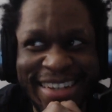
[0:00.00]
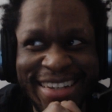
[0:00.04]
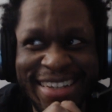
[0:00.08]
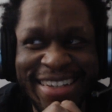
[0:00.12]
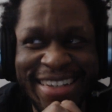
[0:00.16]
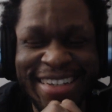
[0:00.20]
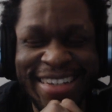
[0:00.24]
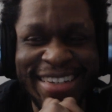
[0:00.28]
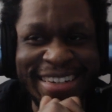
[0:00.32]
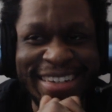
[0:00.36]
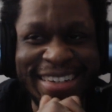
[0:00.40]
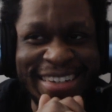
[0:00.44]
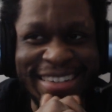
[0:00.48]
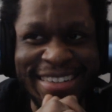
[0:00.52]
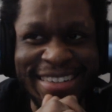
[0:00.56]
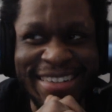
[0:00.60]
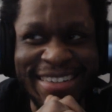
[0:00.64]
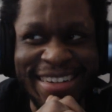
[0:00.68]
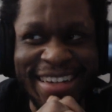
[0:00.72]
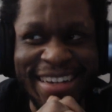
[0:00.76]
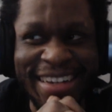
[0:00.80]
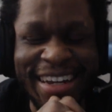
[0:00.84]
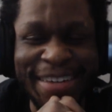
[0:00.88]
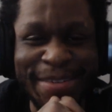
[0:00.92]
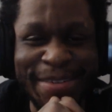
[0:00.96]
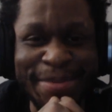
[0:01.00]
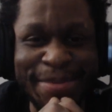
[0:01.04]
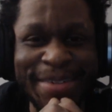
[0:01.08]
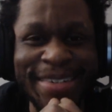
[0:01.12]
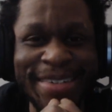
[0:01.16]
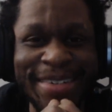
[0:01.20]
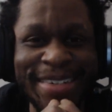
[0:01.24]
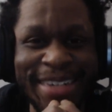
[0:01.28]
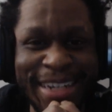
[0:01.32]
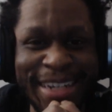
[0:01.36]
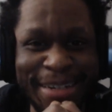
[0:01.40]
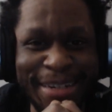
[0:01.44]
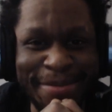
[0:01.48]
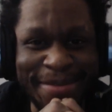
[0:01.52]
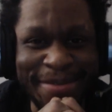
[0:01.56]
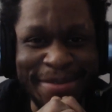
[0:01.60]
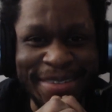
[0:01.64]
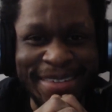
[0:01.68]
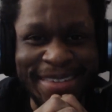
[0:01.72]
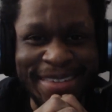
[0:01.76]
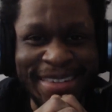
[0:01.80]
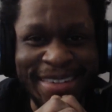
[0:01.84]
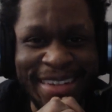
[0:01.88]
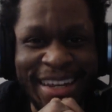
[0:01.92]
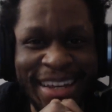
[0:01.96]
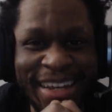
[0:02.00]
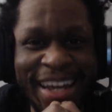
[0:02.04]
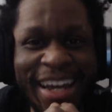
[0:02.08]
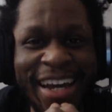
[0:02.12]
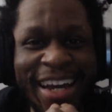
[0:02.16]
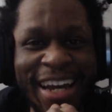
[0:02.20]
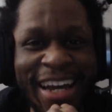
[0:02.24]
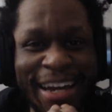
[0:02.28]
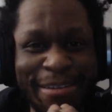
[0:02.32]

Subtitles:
because it's like I have a bunch of games. I